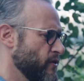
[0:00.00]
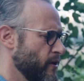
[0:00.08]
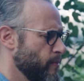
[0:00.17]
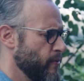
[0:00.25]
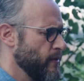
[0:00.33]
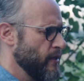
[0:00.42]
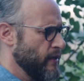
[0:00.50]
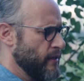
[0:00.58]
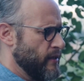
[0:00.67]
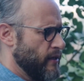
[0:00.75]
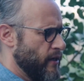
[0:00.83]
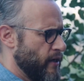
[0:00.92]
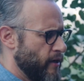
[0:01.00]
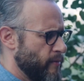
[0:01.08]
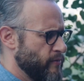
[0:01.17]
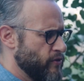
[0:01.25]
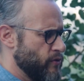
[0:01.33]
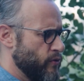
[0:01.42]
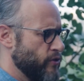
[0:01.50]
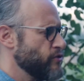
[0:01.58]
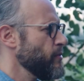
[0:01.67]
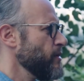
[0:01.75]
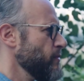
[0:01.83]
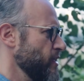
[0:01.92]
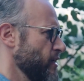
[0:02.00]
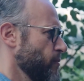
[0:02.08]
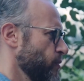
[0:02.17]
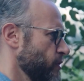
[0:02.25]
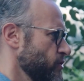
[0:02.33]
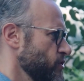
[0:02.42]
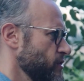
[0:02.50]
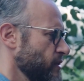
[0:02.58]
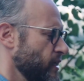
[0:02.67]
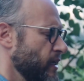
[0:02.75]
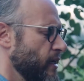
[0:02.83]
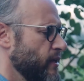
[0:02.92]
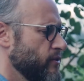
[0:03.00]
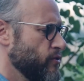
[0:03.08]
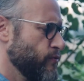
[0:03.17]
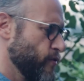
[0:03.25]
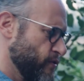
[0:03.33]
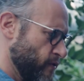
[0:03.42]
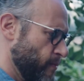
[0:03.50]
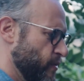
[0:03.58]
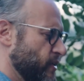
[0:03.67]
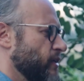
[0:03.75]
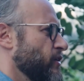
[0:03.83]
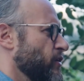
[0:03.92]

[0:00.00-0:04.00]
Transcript: Europe. So there's a big media push. So first of all, building a